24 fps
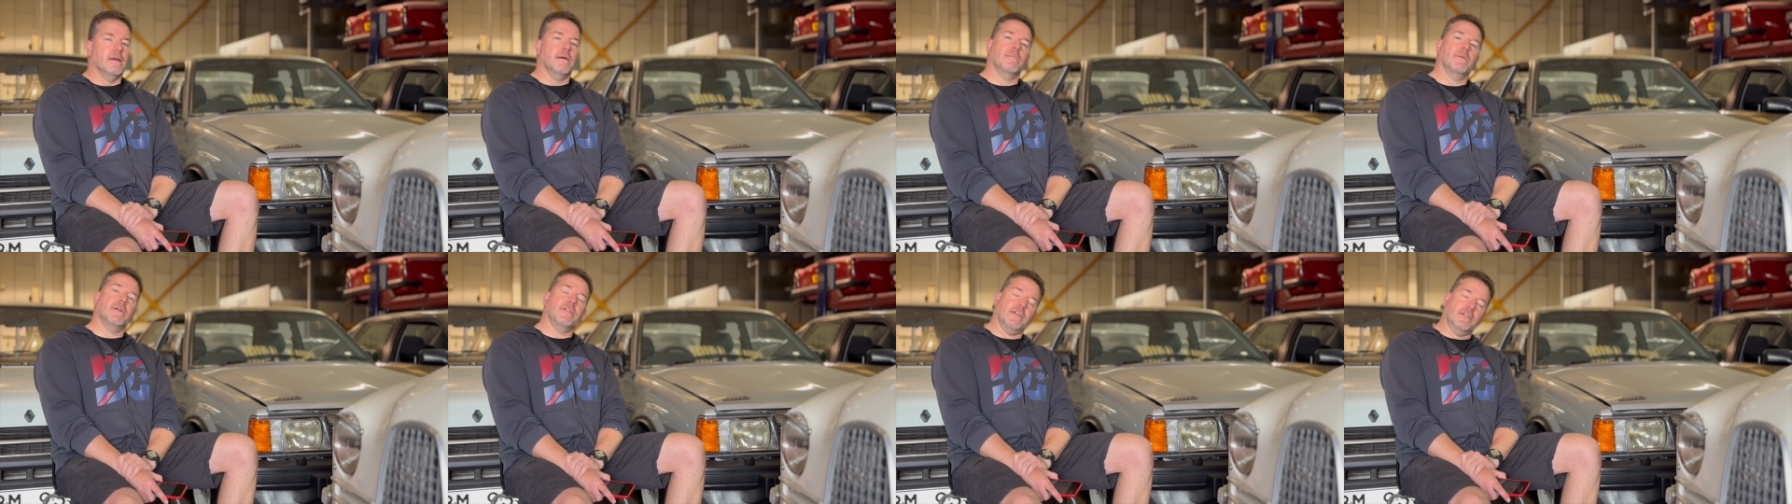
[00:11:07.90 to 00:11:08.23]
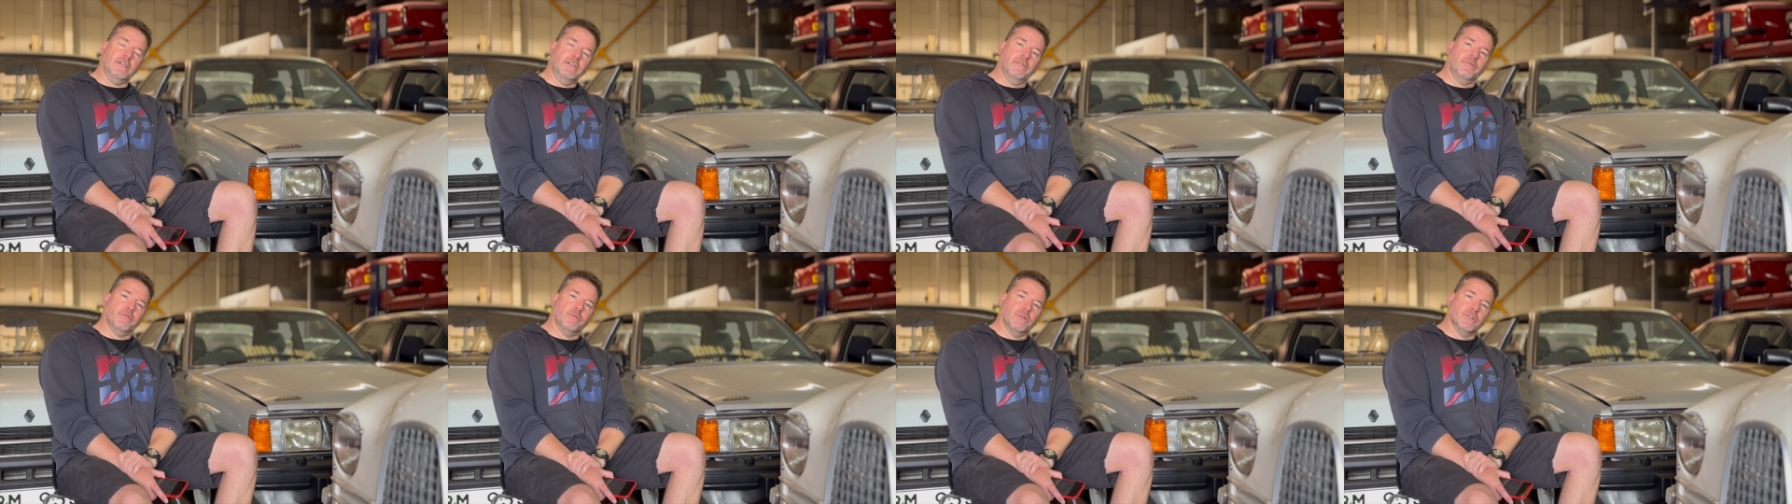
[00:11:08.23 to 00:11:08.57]
But
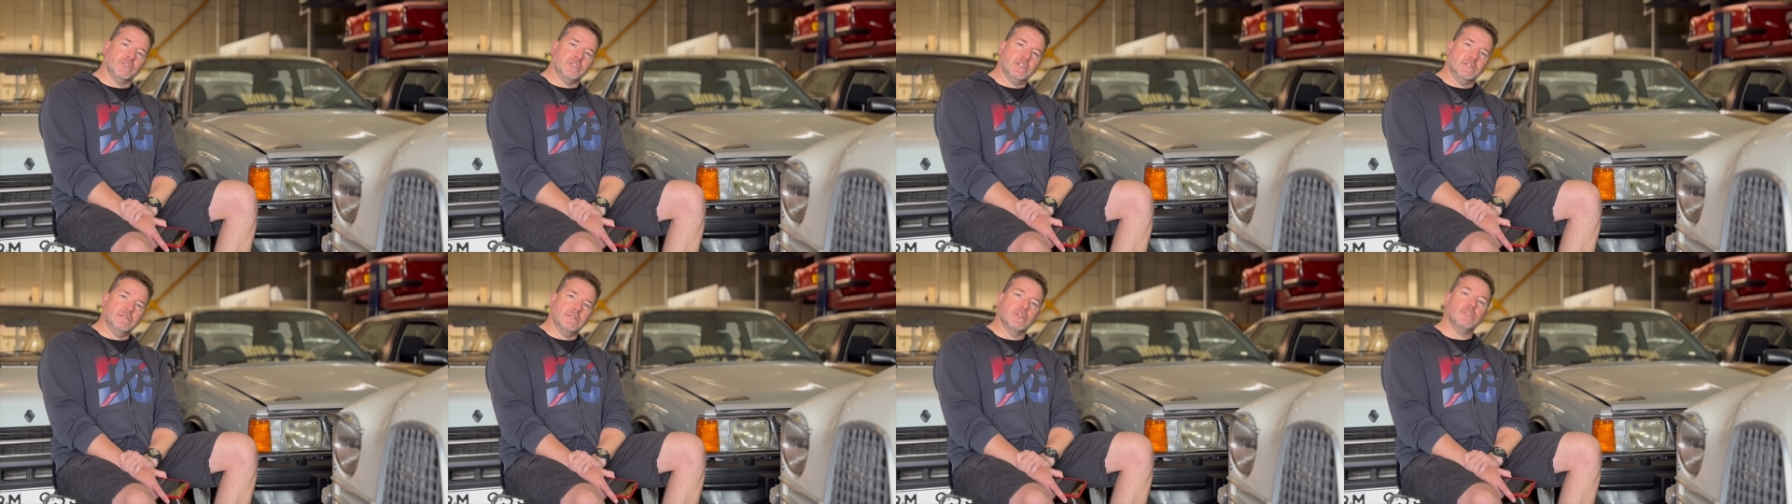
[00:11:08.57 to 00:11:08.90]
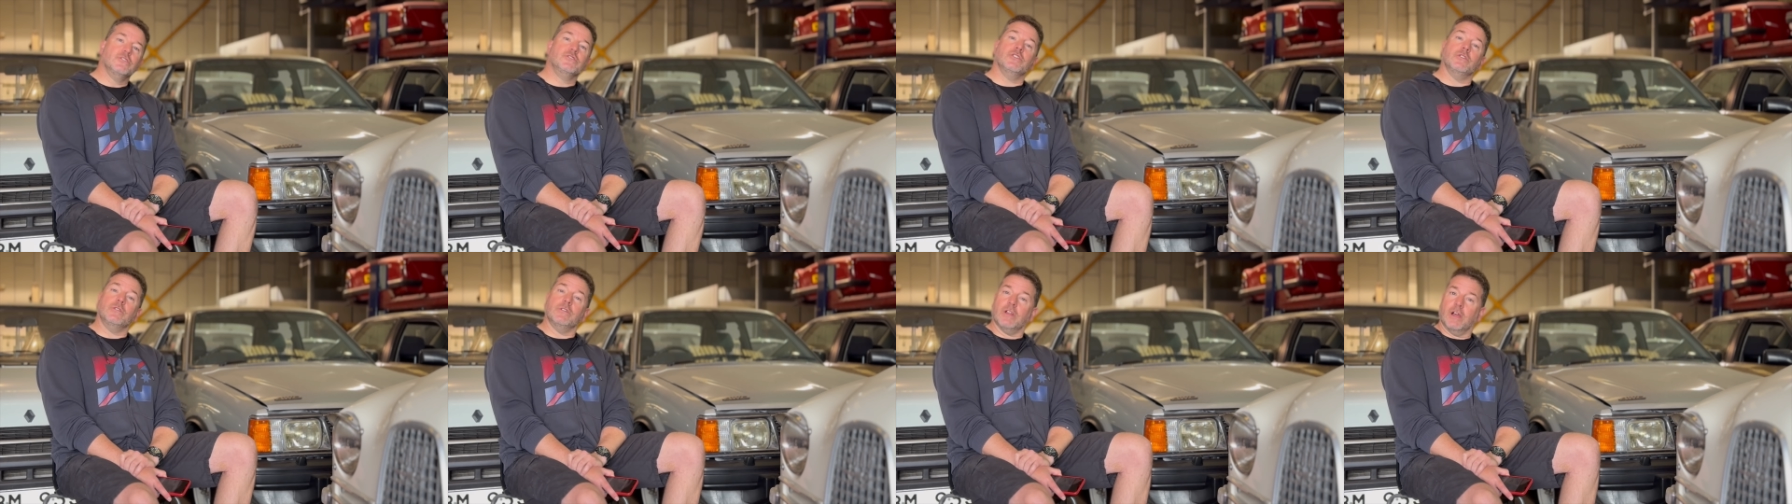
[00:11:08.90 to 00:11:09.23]
thank you for watching.
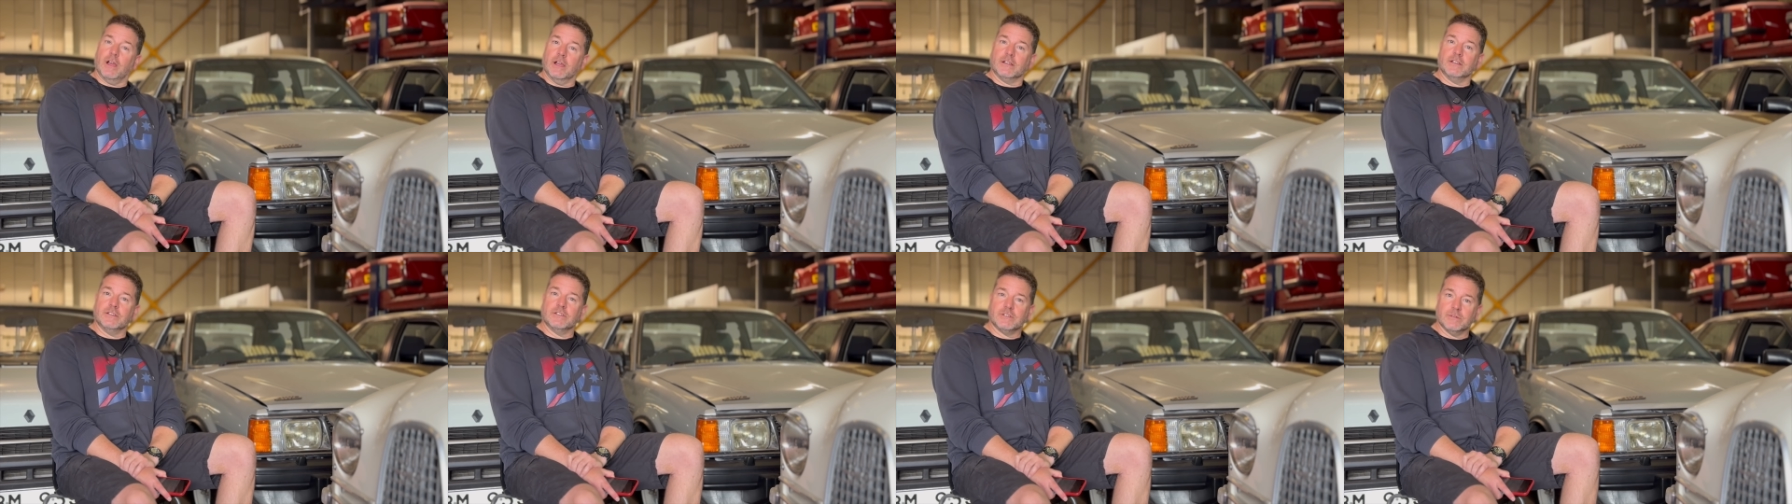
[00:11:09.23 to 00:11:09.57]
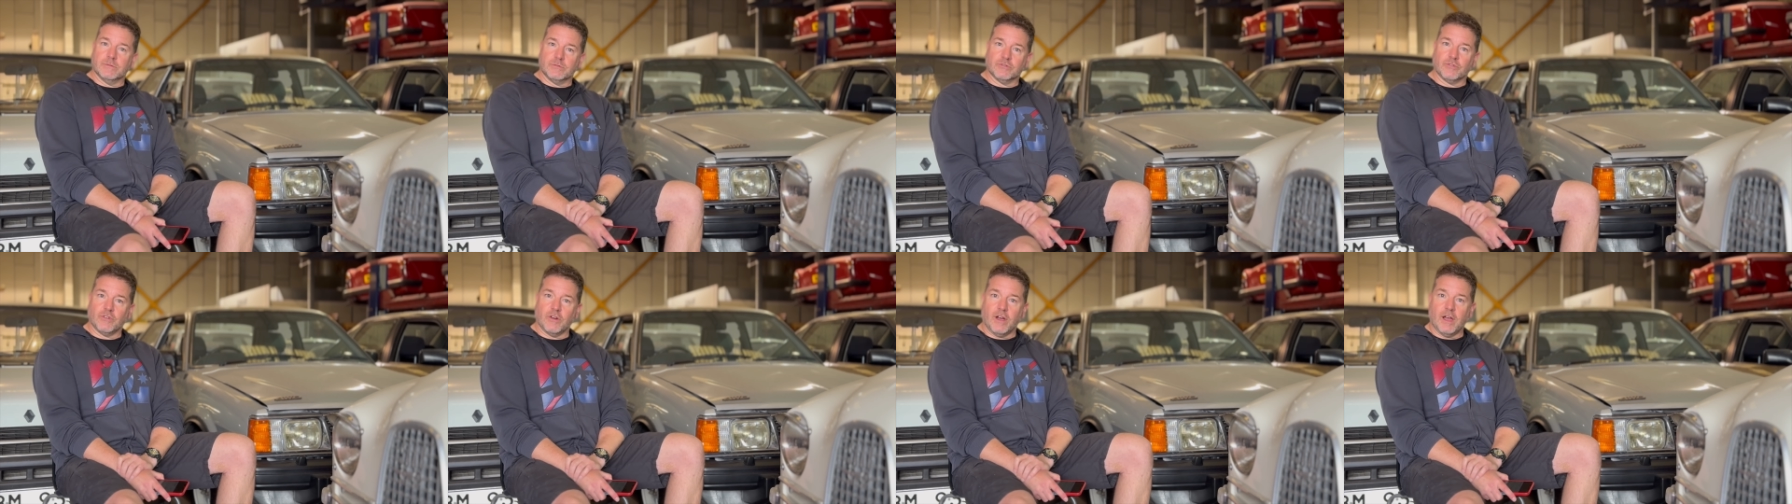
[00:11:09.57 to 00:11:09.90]
Do like and
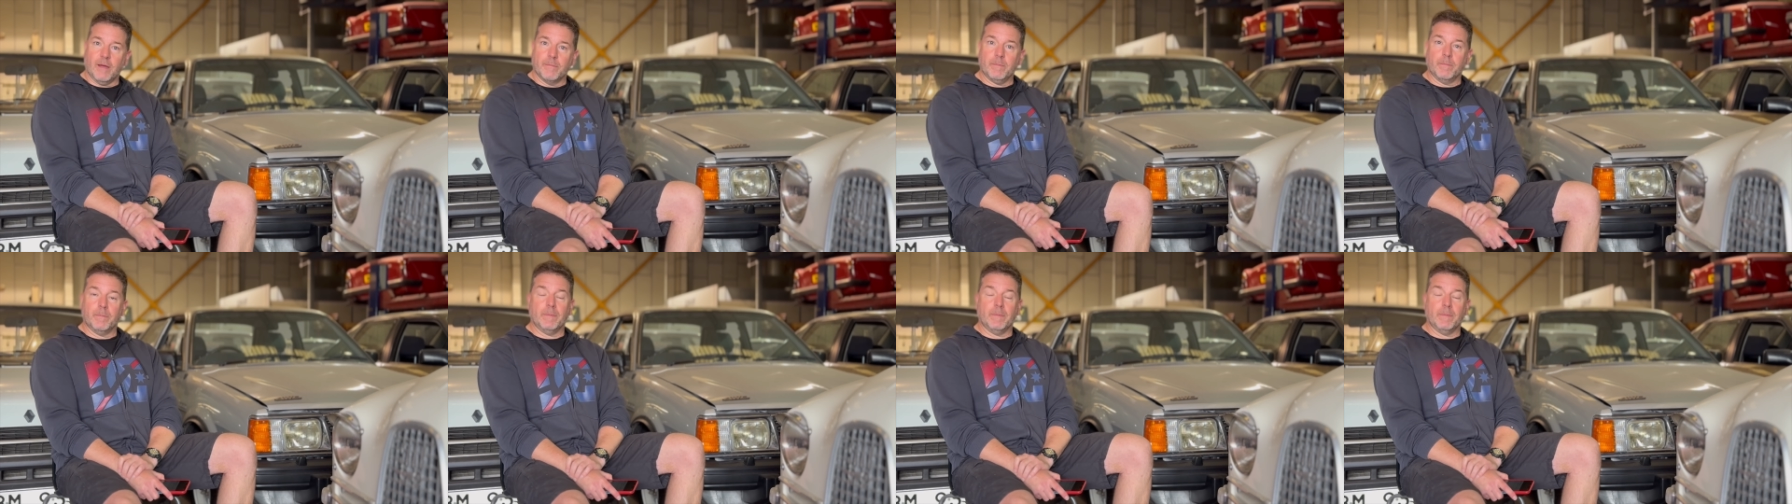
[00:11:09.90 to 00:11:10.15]
subscribe.